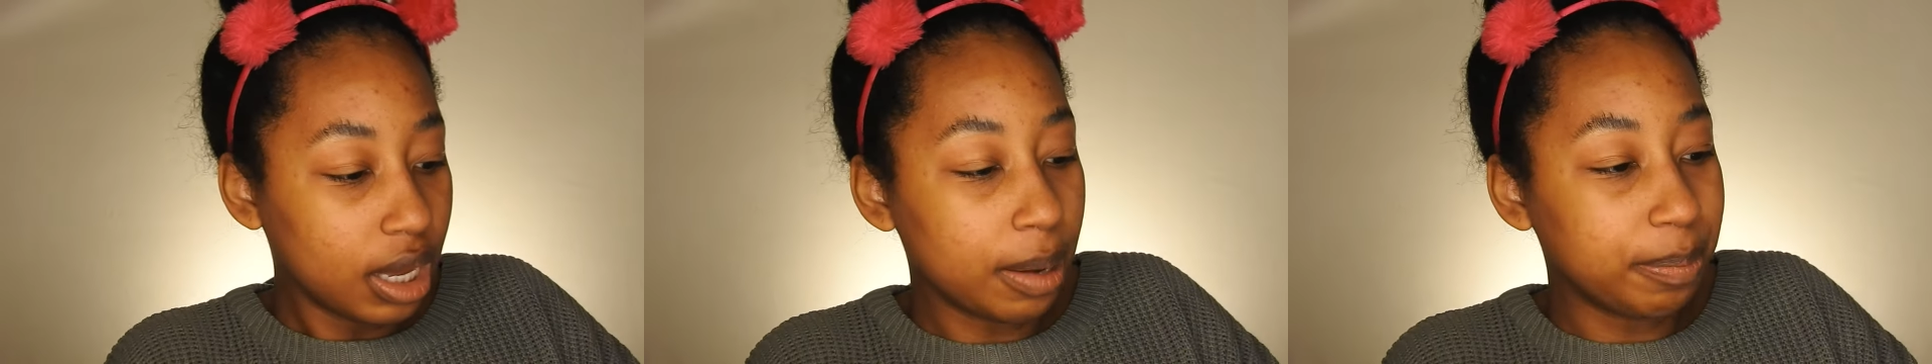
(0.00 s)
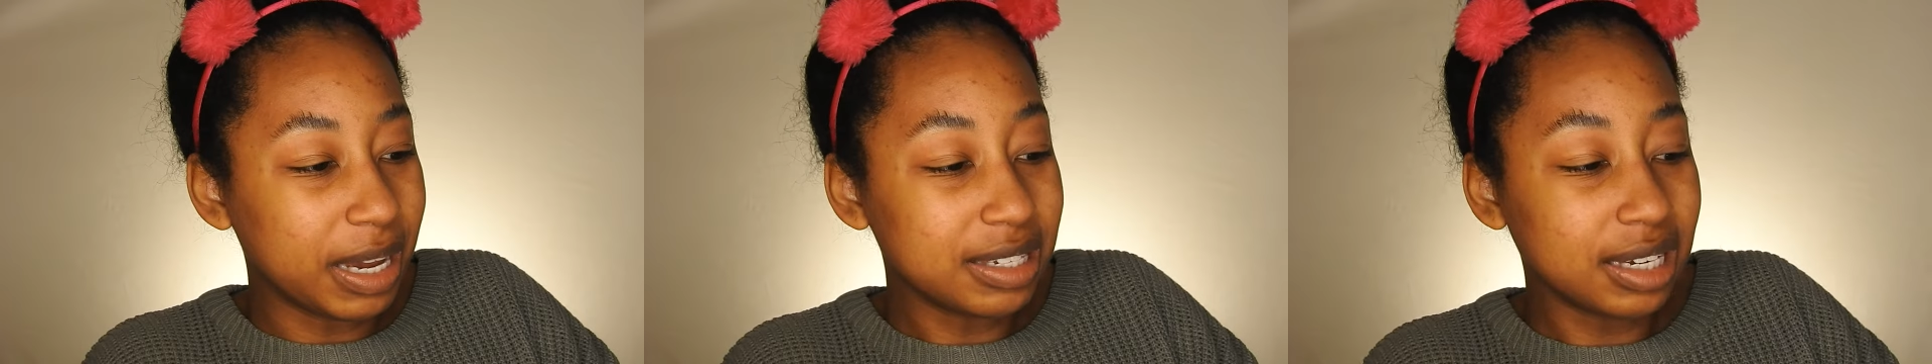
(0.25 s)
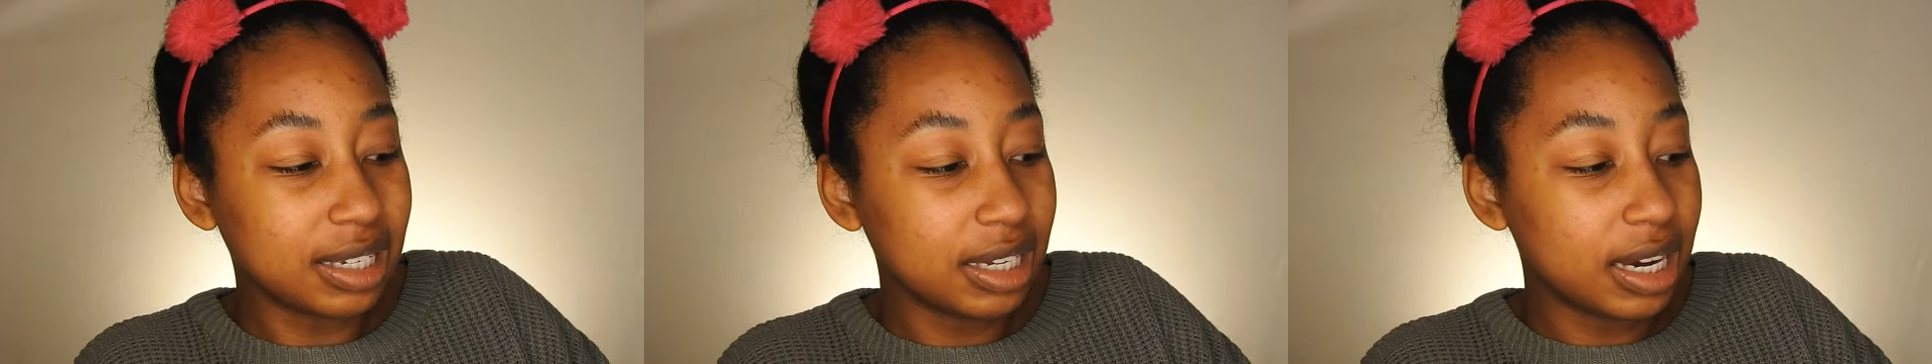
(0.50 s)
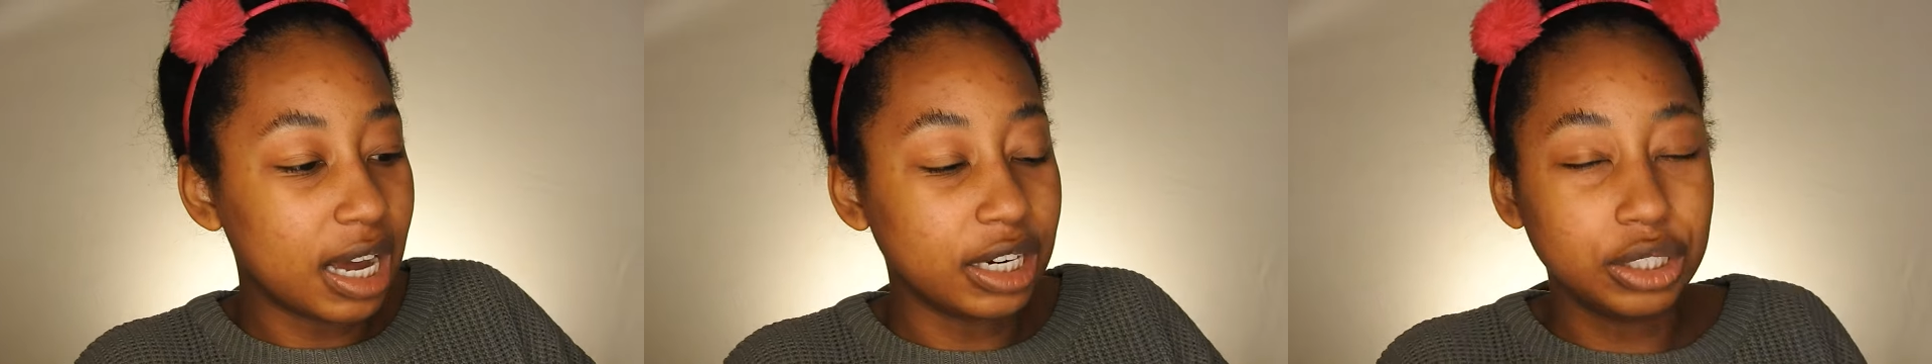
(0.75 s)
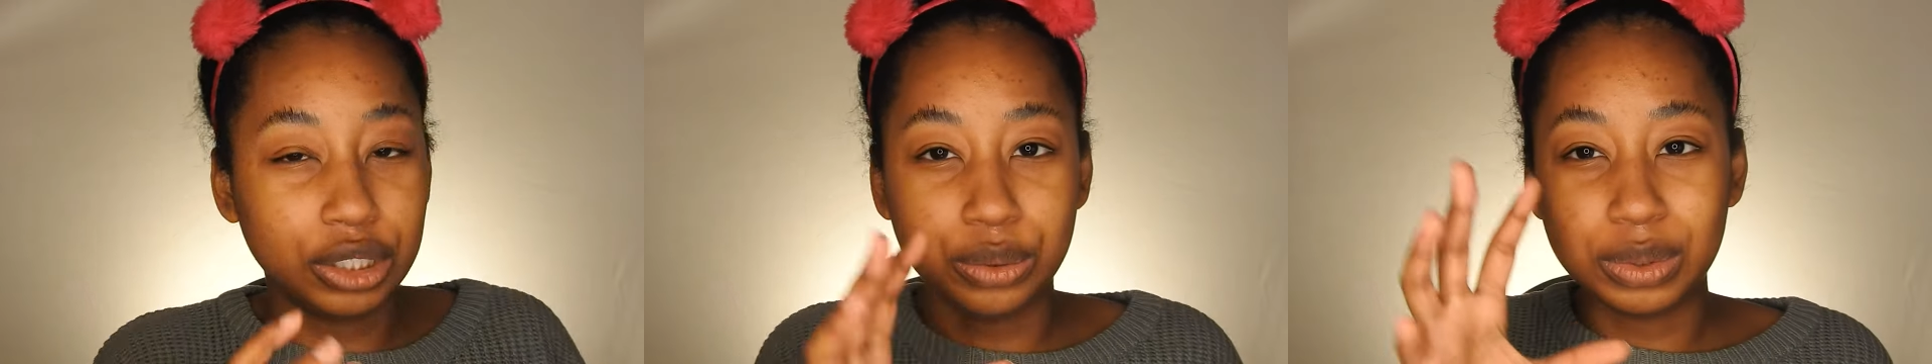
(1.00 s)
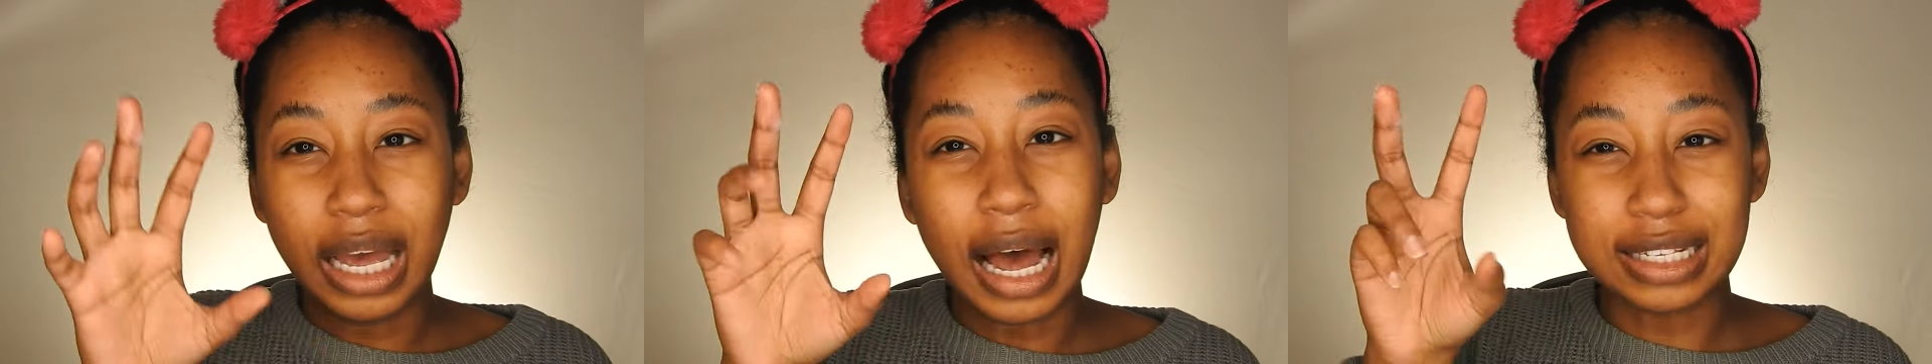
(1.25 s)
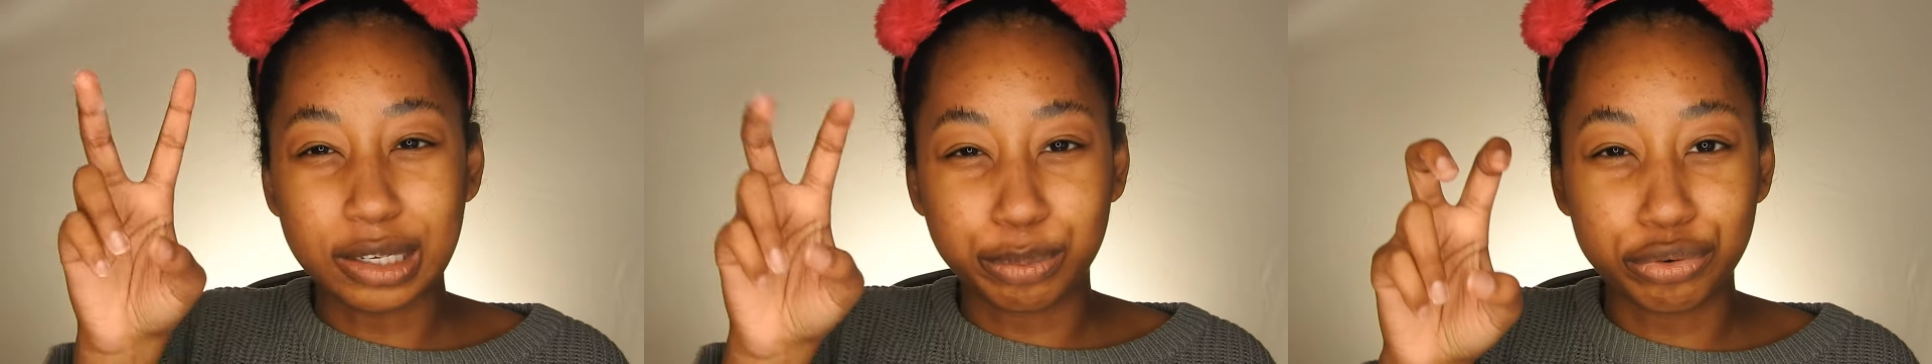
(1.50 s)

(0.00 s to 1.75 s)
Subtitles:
and basically kind of use it as a